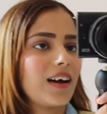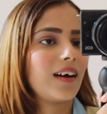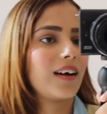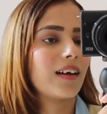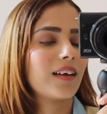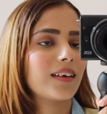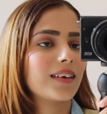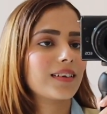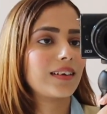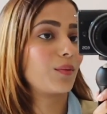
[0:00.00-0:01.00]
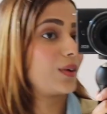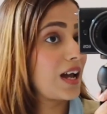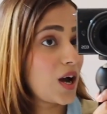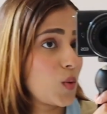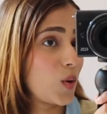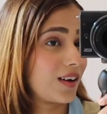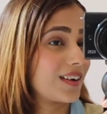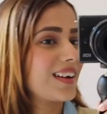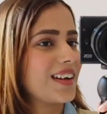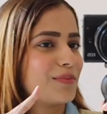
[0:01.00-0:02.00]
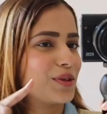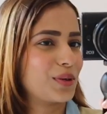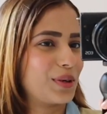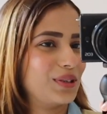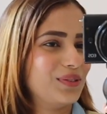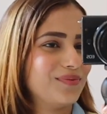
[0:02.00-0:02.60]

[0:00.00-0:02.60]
and we have one. Let me show you.